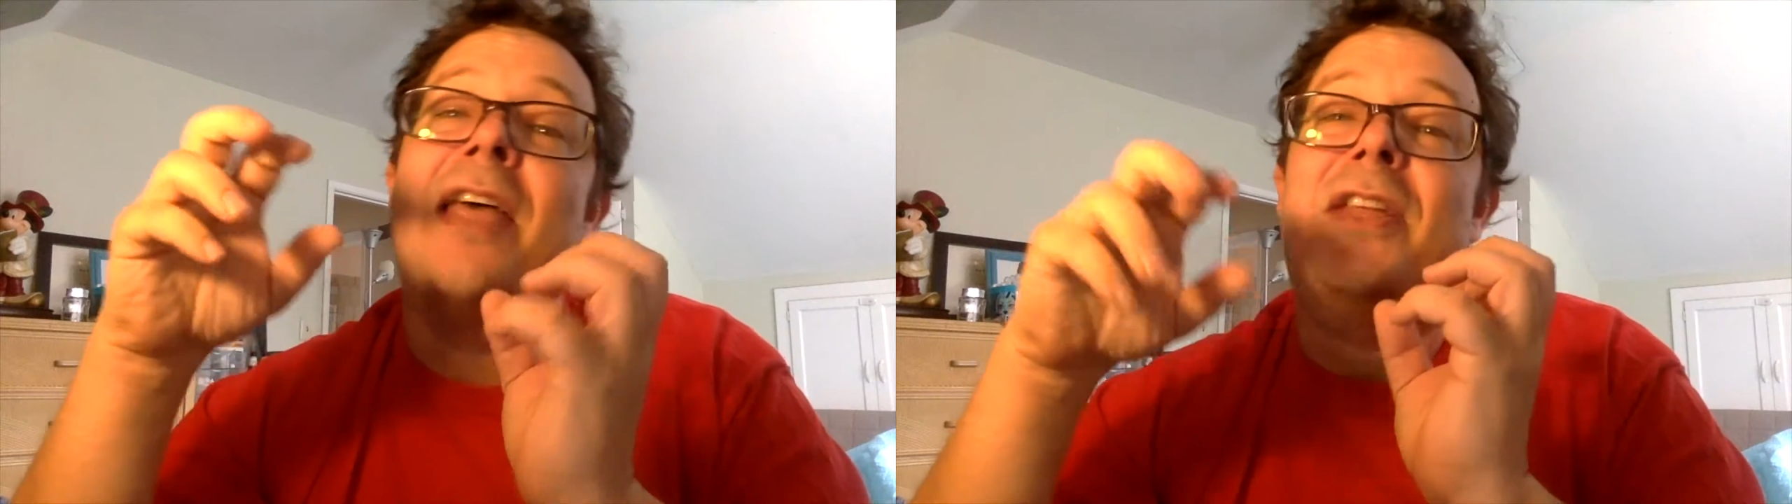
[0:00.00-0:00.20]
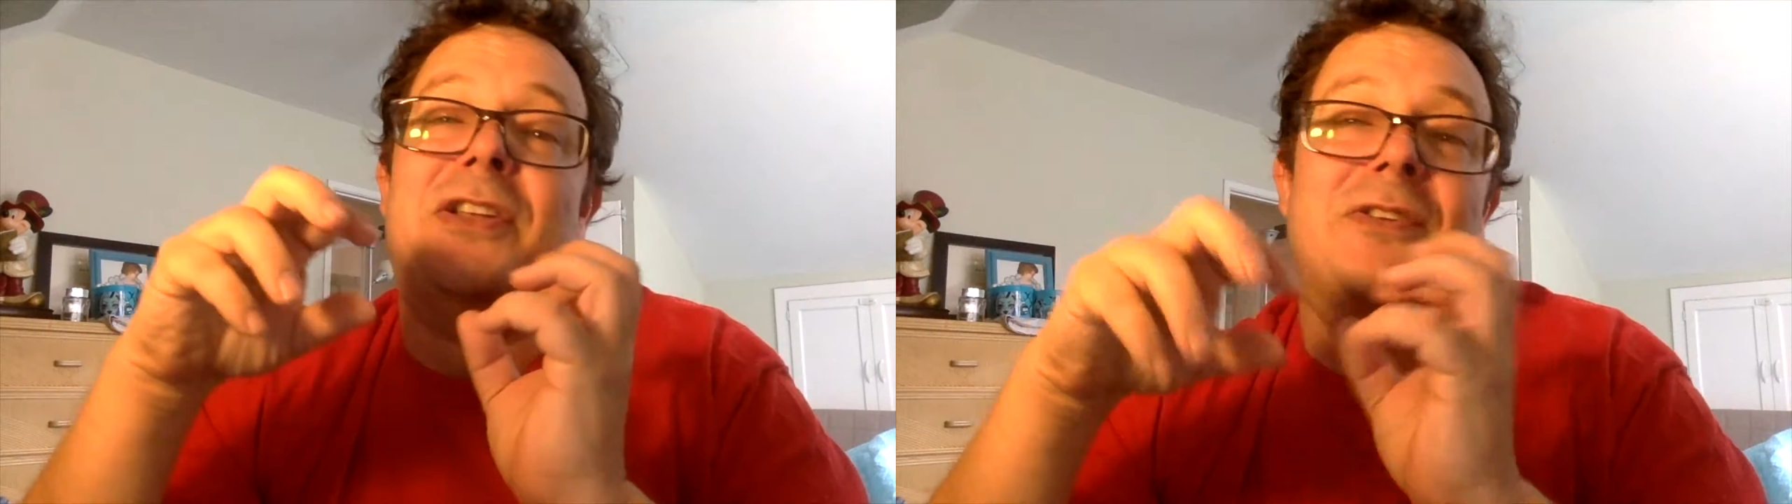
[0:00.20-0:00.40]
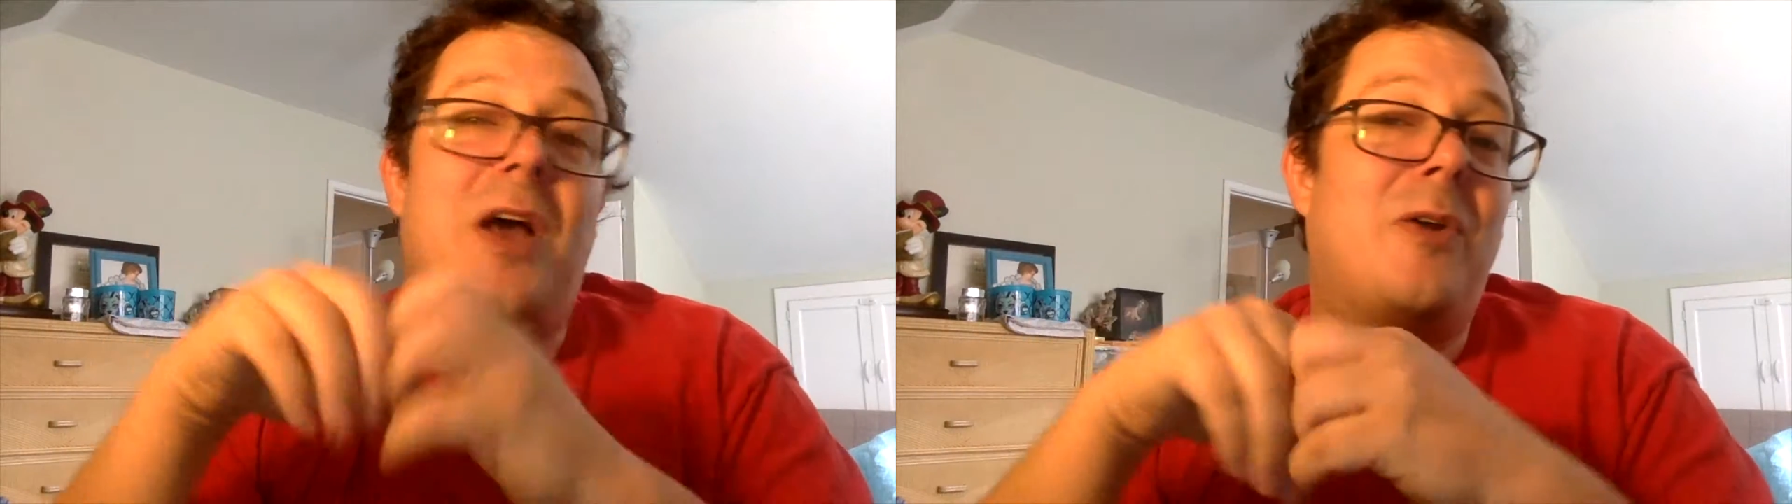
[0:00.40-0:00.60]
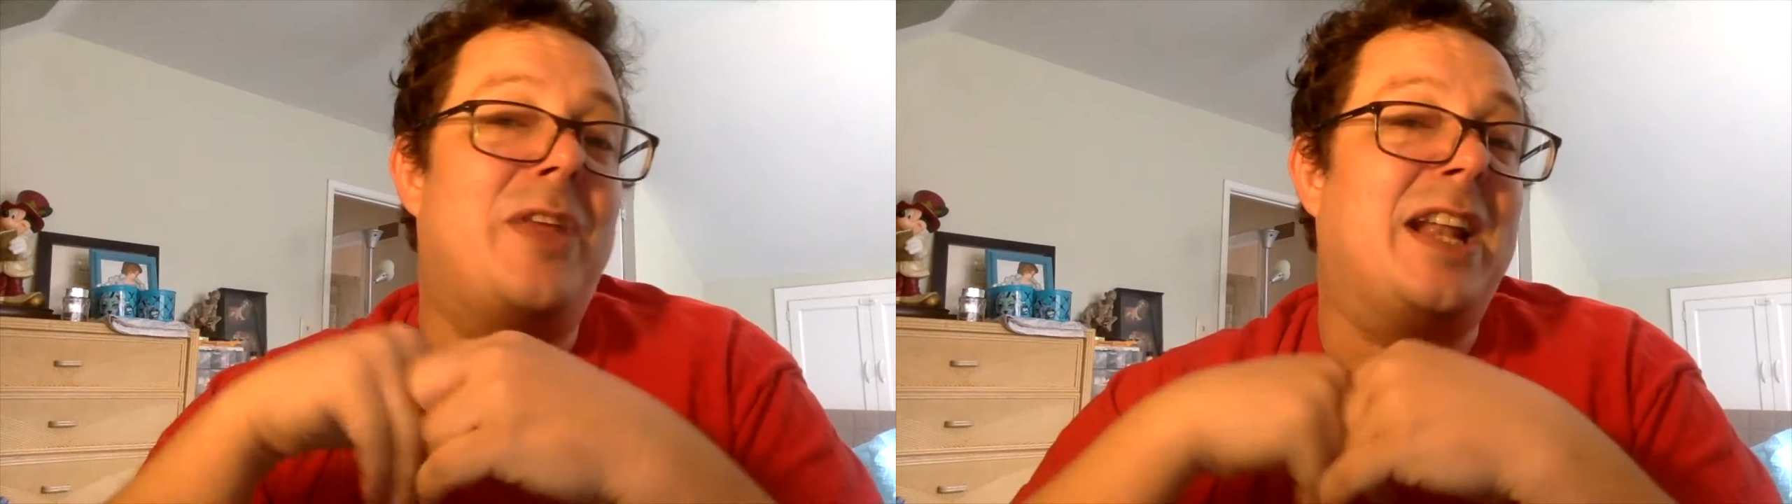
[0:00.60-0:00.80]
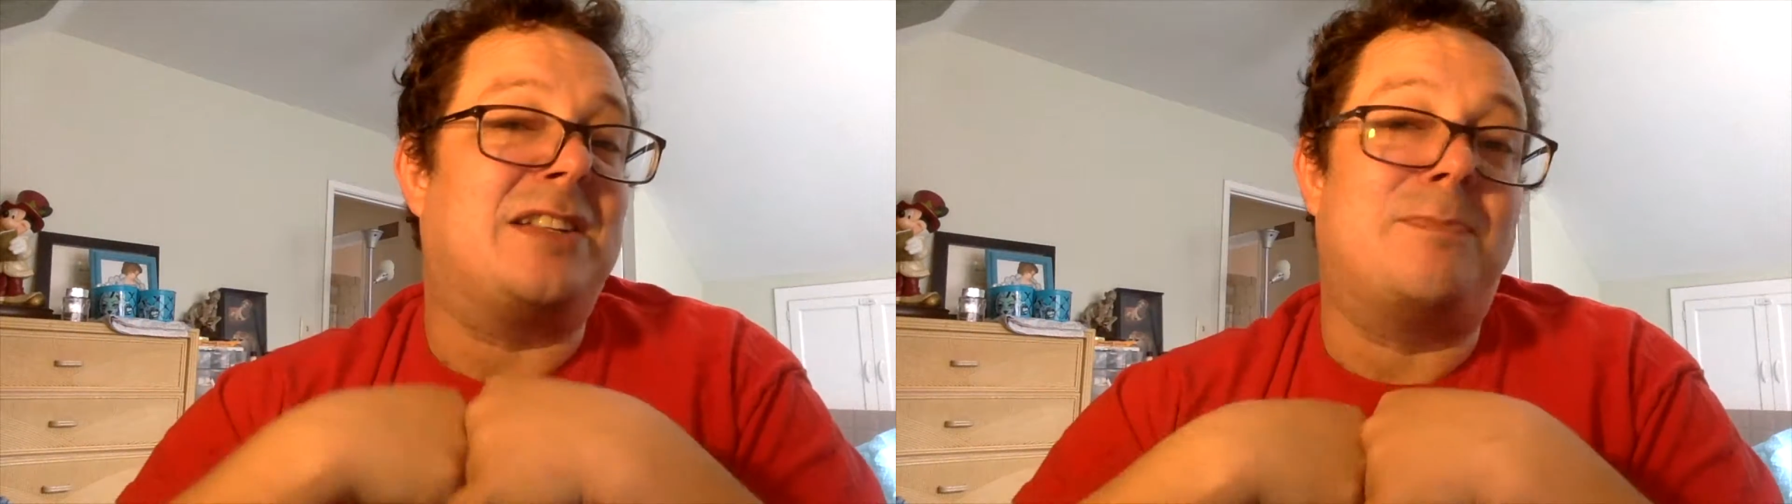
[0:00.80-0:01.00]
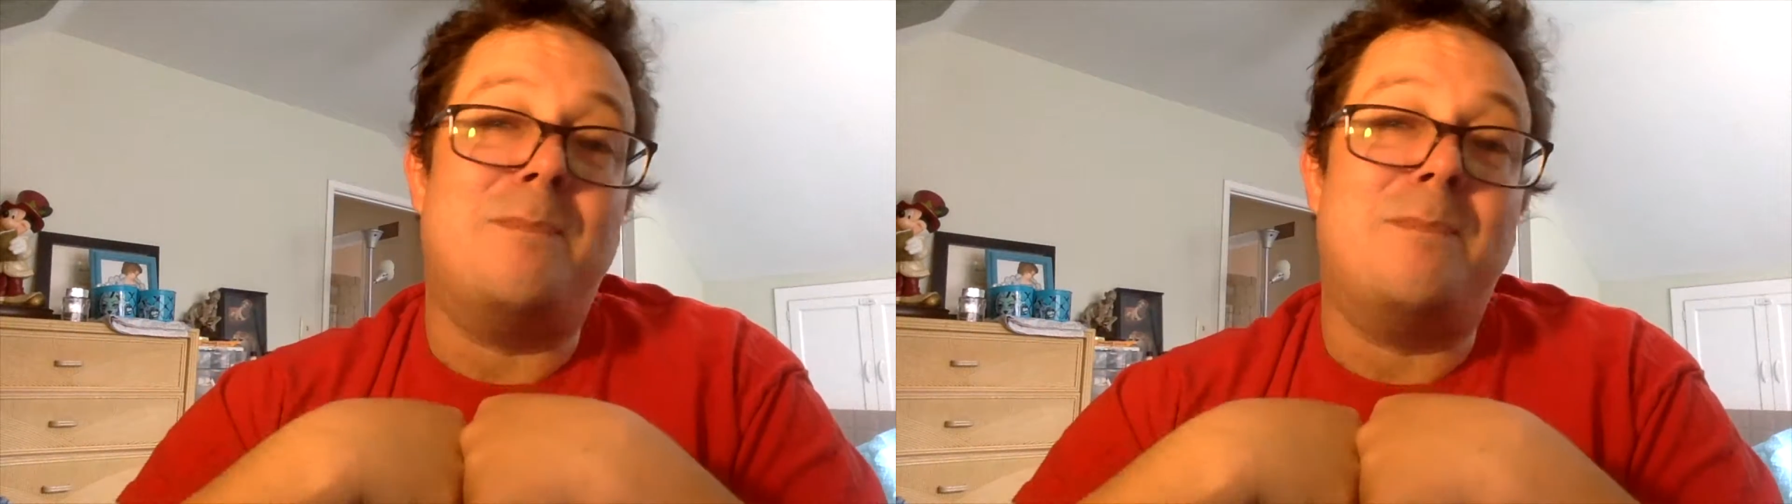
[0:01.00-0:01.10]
then you know that its